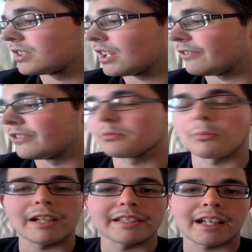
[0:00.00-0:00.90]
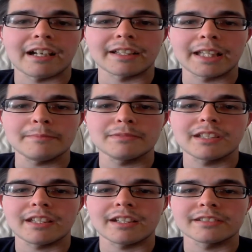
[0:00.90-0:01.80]
see any reason why they can't keep
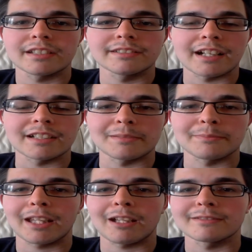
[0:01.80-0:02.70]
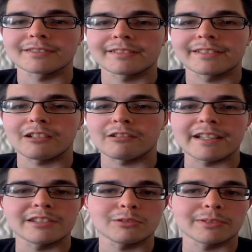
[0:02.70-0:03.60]
the tag team titles until
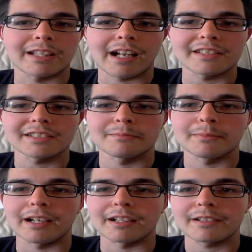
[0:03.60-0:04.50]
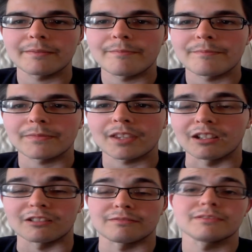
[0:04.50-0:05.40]
Enzo and Cass come back,
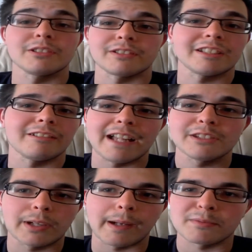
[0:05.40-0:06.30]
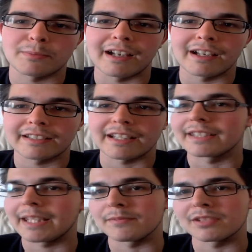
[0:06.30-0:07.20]
or until Enzo comes back and
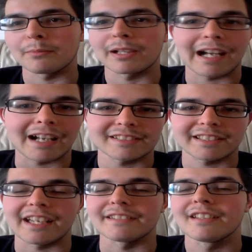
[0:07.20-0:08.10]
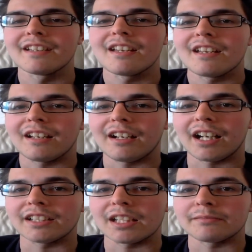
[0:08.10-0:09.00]
then teams up with Cass again,
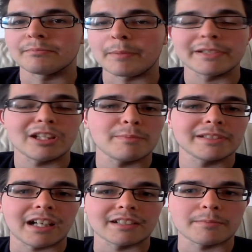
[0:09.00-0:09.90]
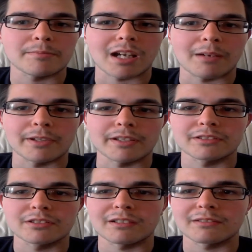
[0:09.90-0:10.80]
and then maybe they'll be tag team
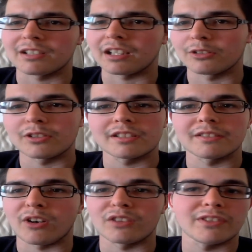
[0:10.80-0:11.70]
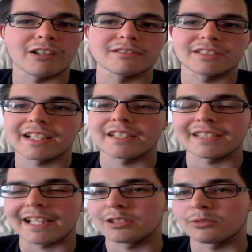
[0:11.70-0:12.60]
champions. To do the Vaudevillains
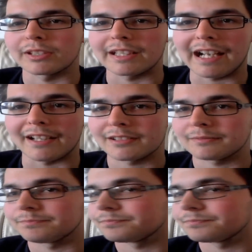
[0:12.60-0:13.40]
against Enzo and Cass.